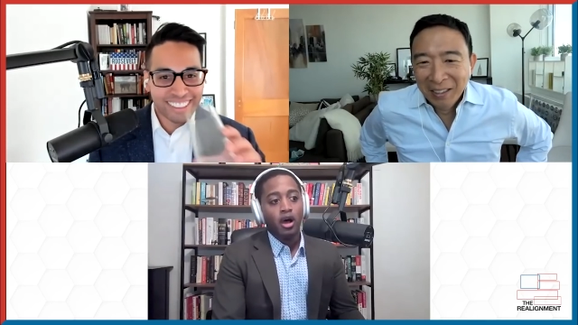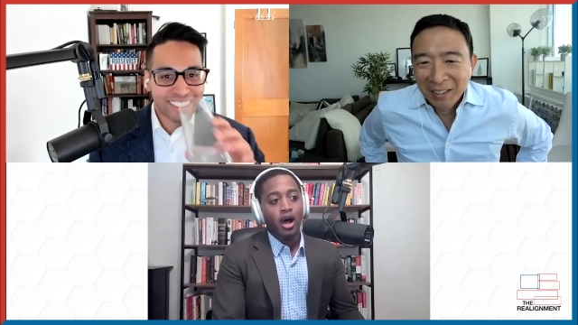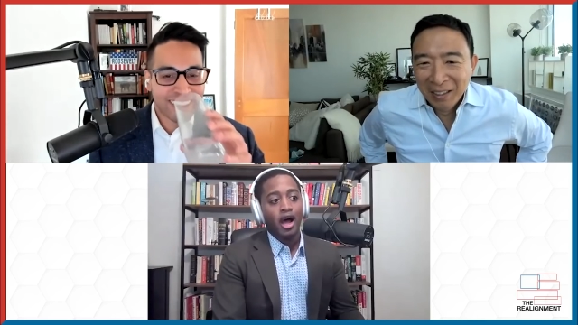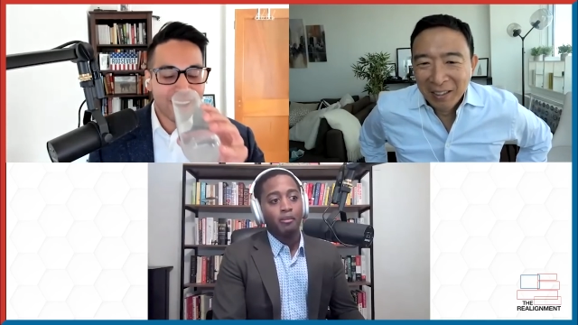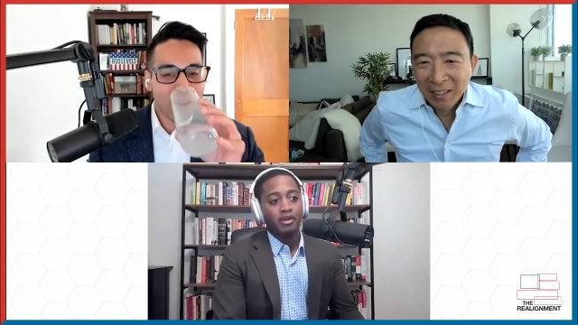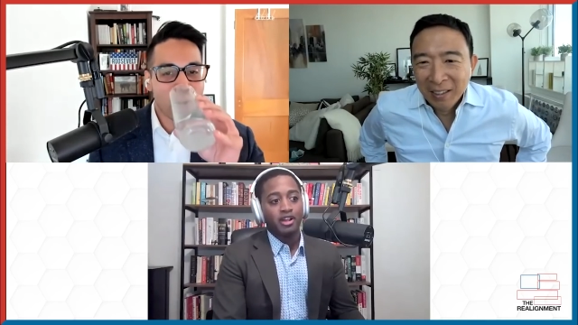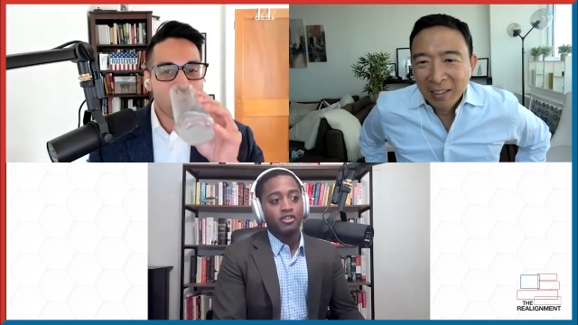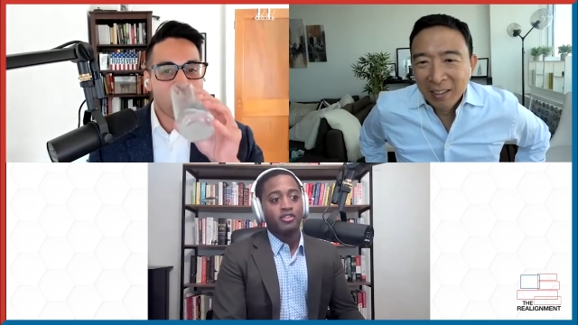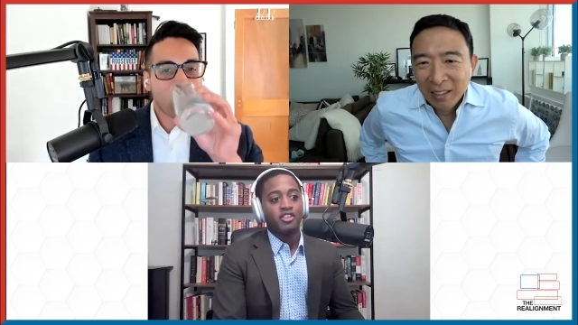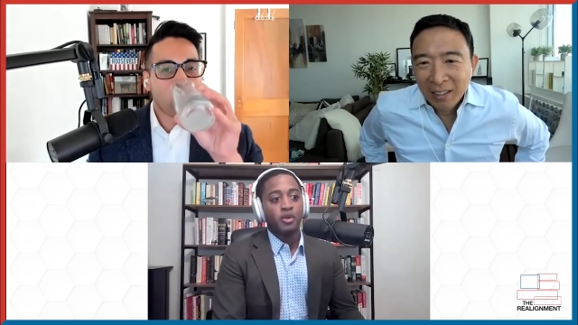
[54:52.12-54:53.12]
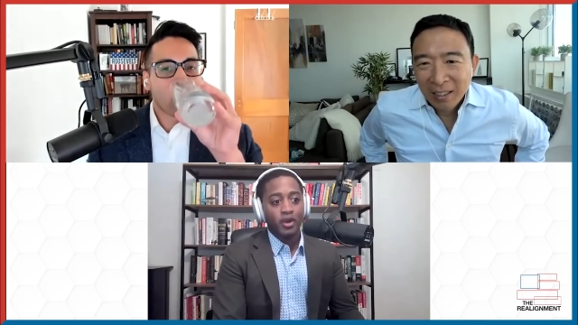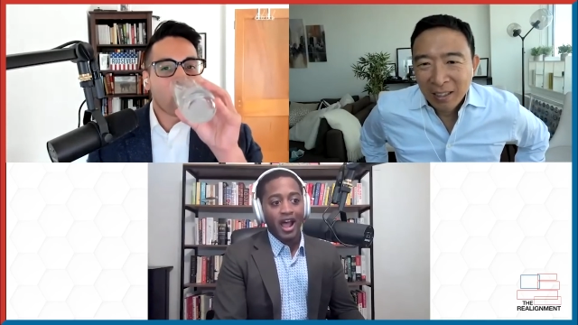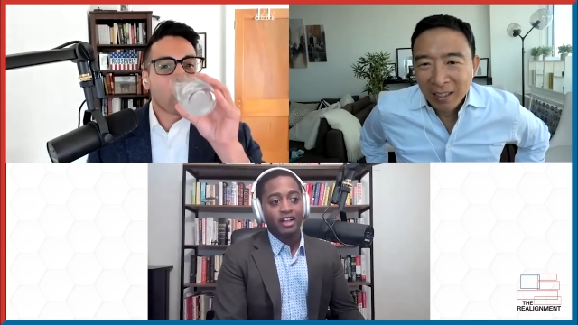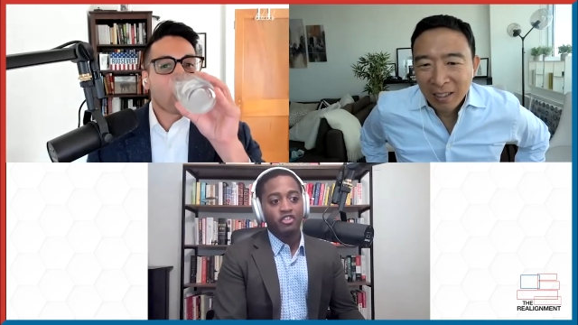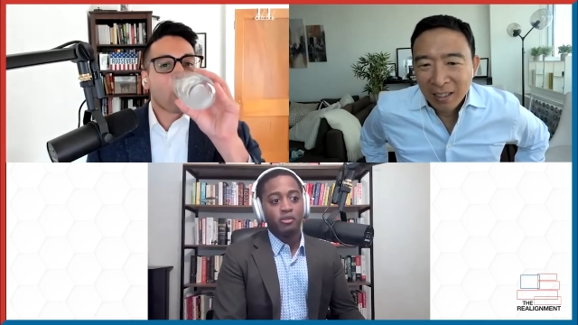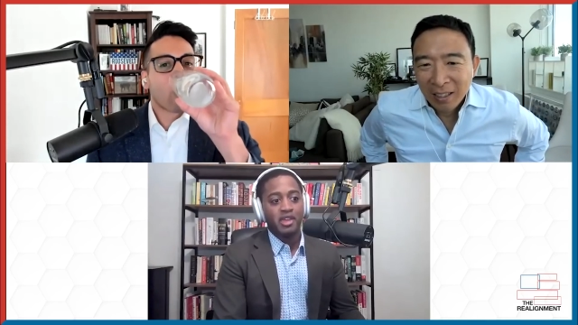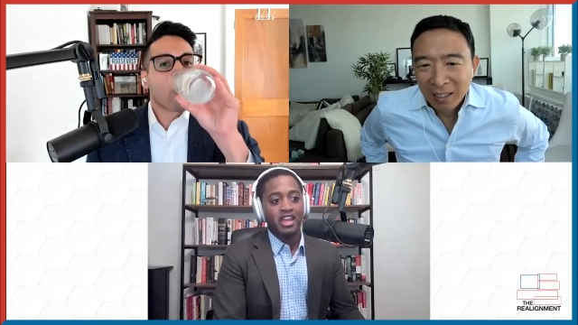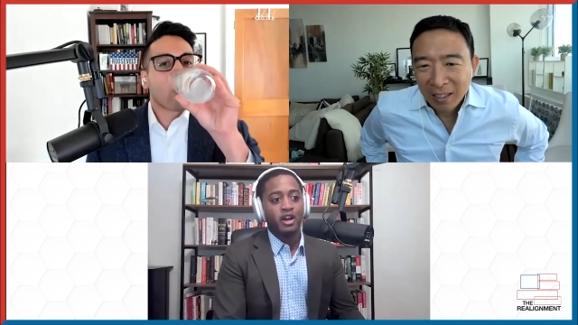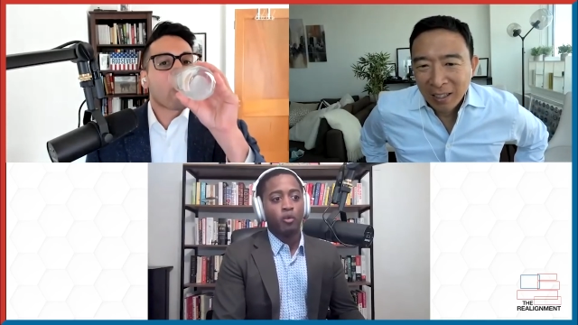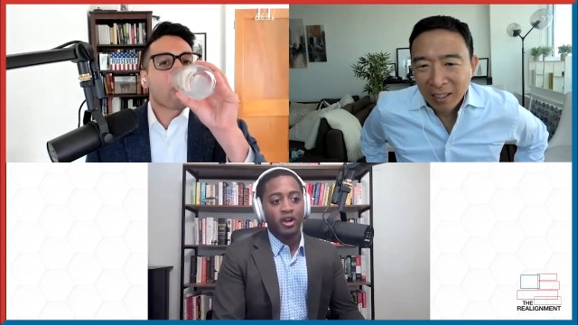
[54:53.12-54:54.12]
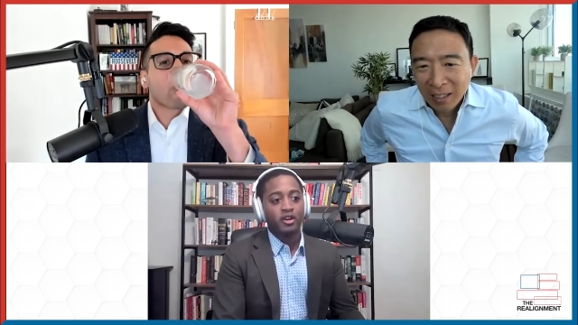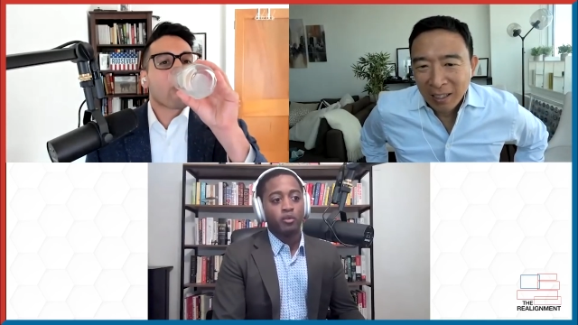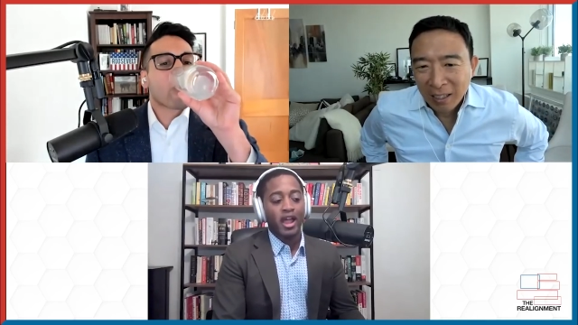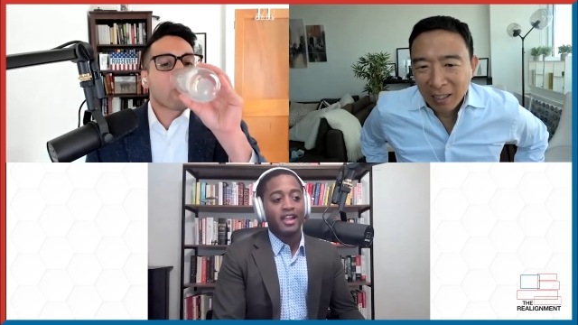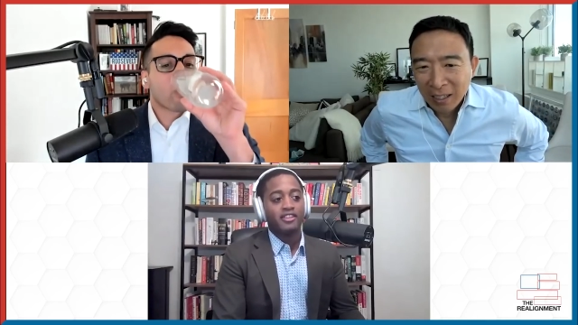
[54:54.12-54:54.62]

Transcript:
Speaker 1: um, because you would actually be, in a weird way,